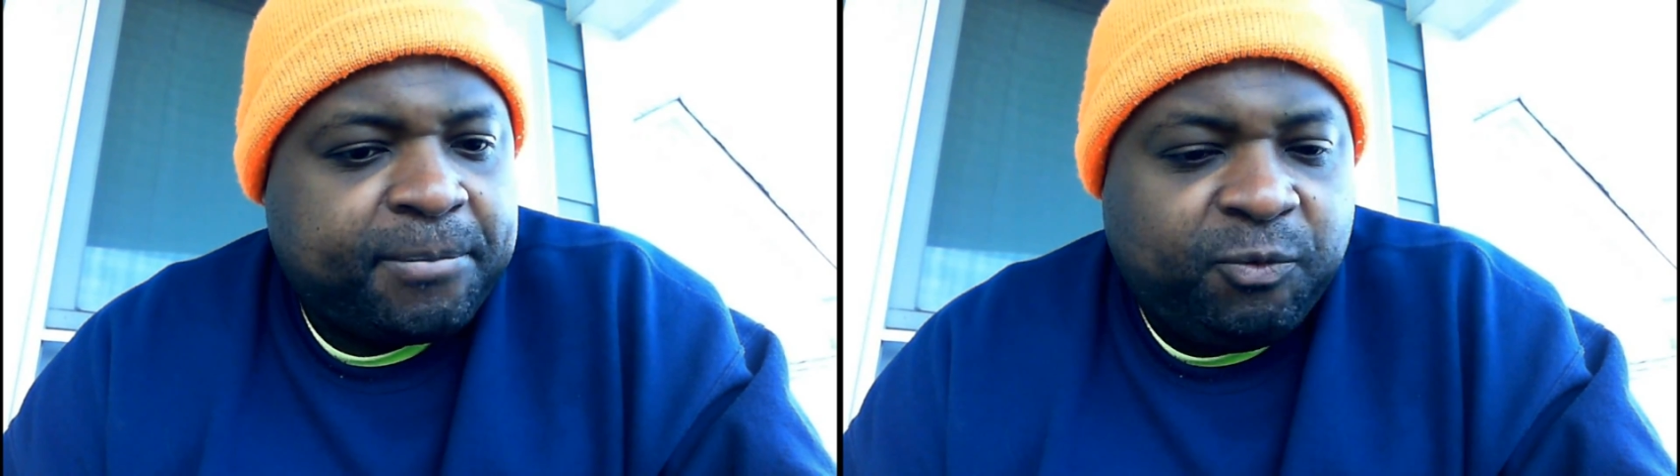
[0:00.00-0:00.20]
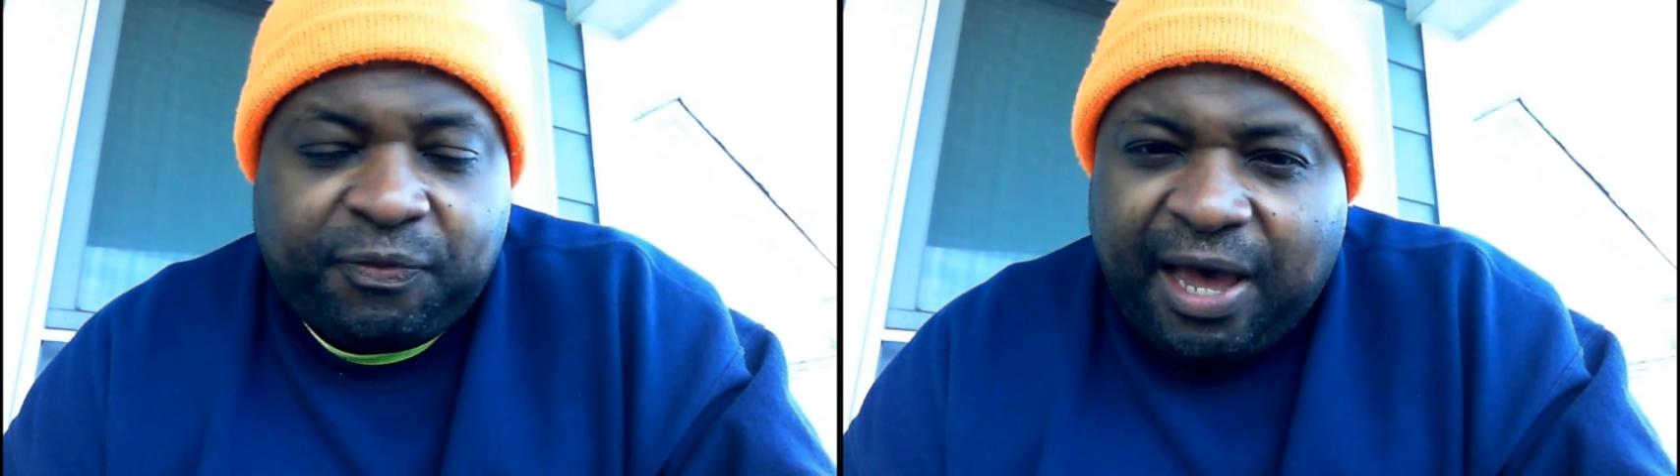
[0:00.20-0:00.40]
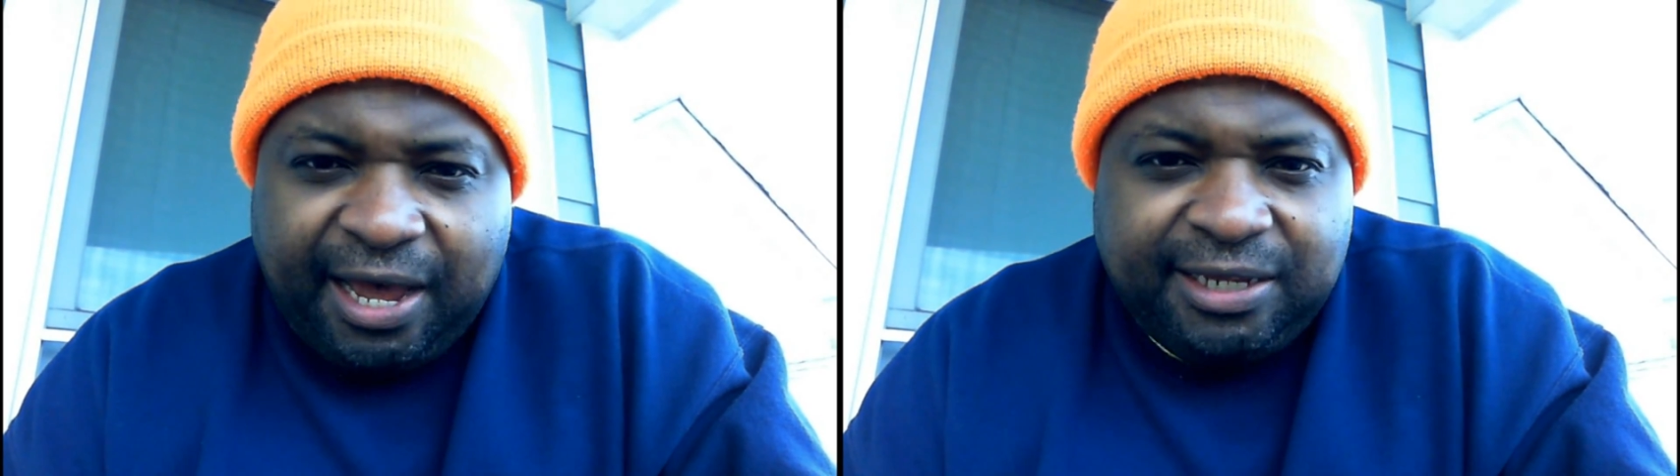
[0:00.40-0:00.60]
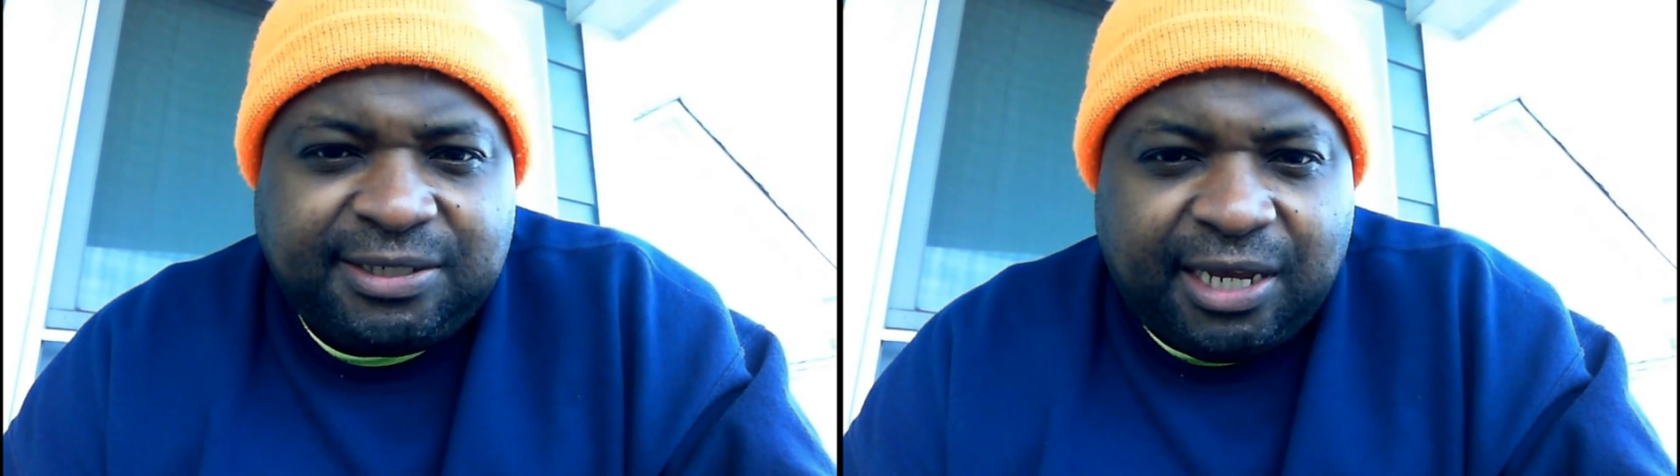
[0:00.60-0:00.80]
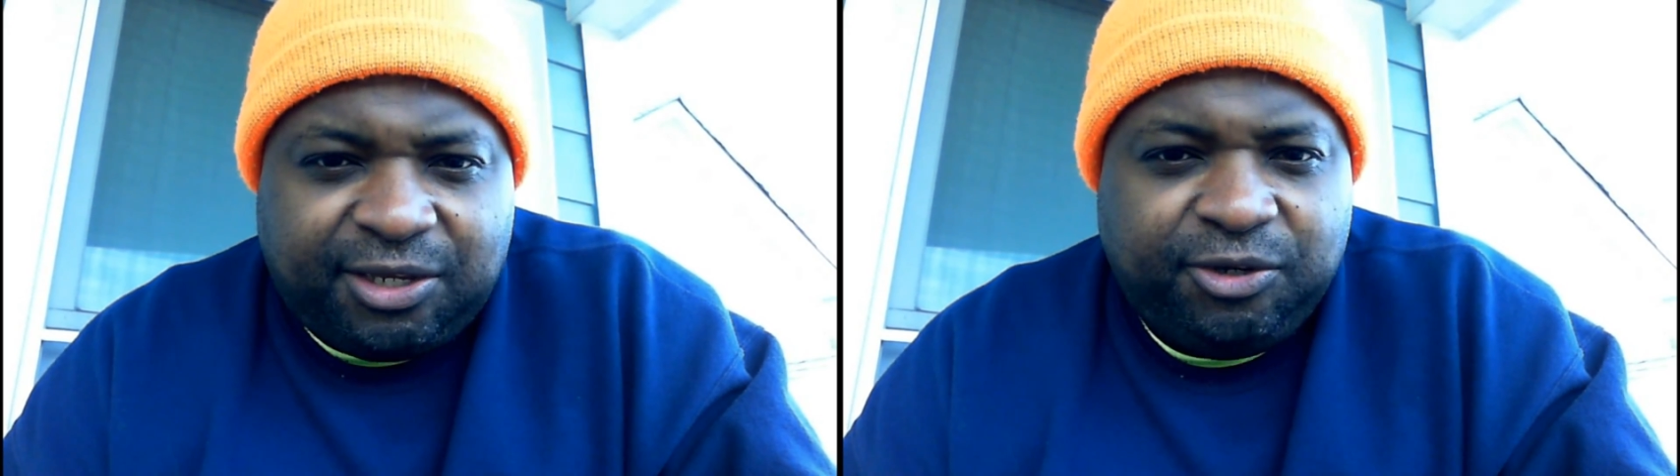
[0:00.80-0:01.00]
with the highest
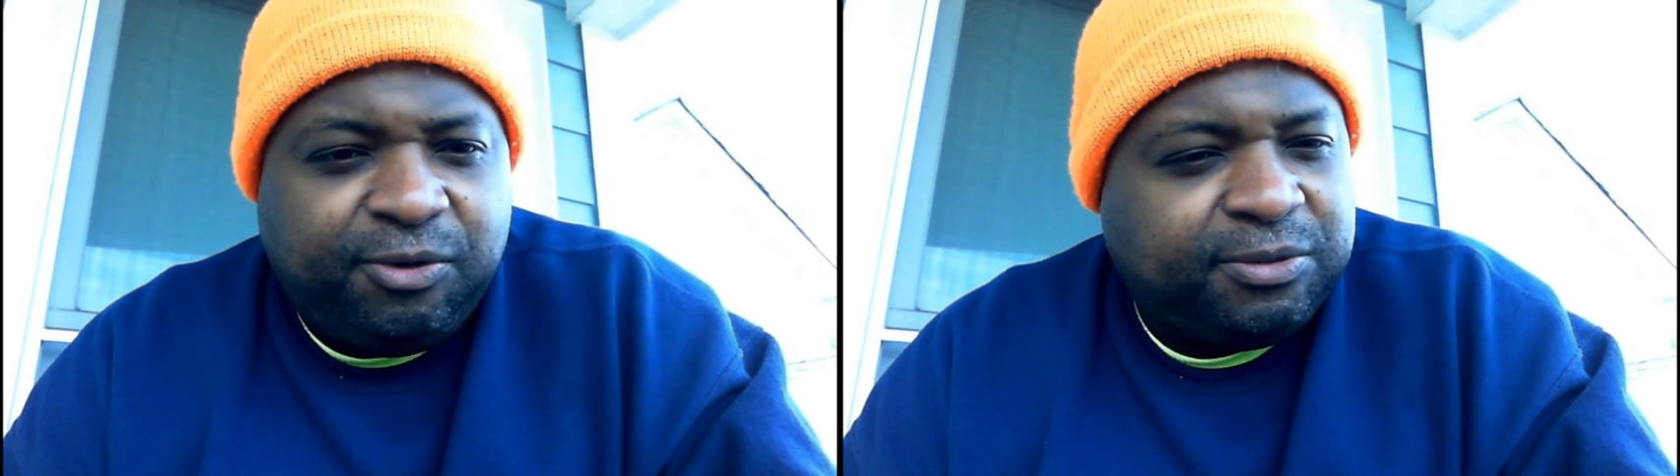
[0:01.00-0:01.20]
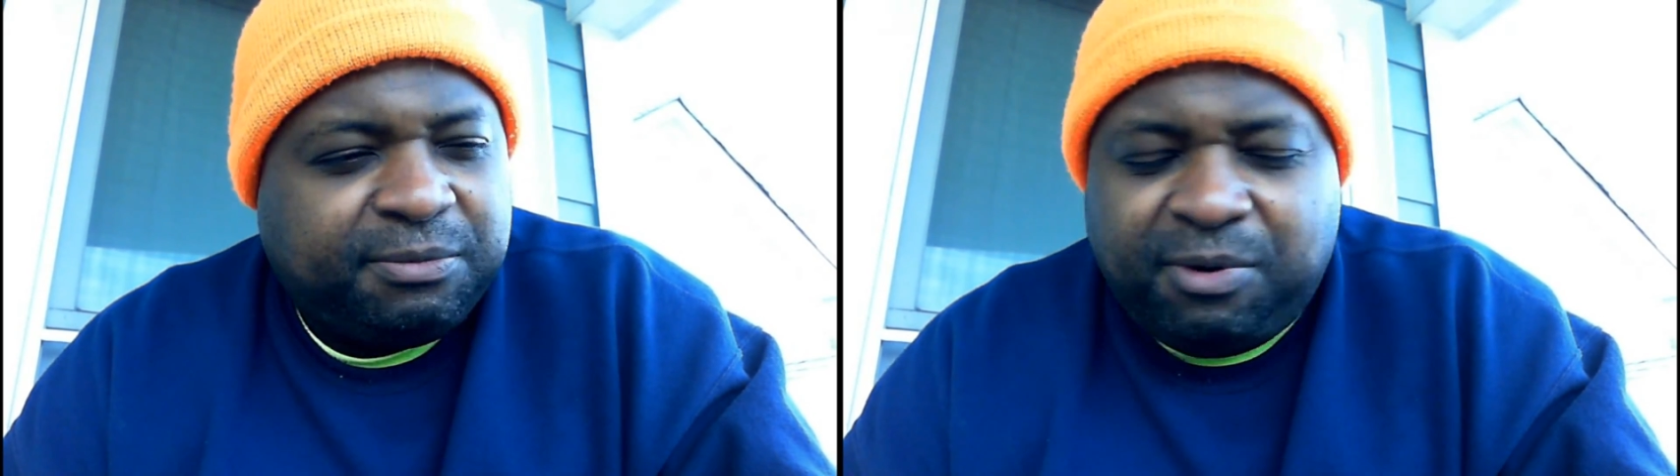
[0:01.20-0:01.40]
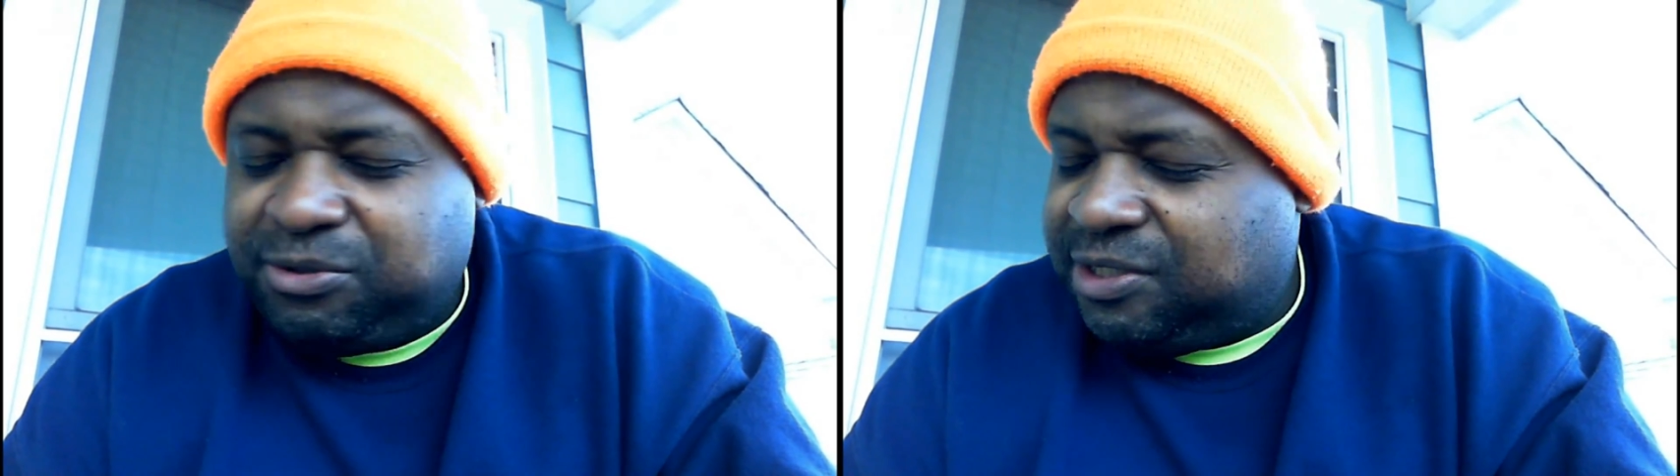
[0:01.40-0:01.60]
IQs, the most